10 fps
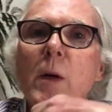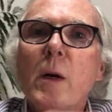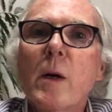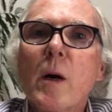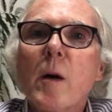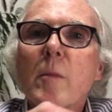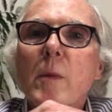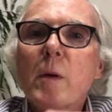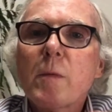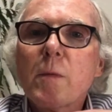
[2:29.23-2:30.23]

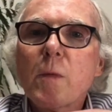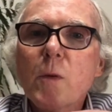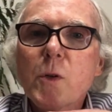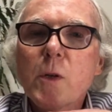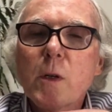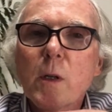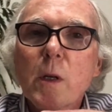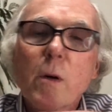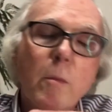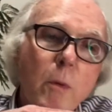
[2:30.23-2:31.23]
Unfortunately,
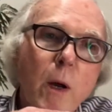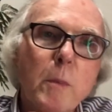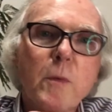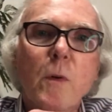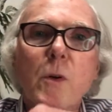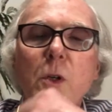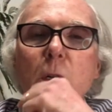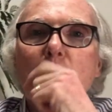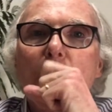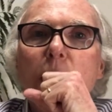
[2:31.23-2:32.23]
or perhaps
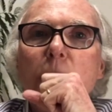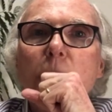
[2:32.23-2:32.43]
fortunately,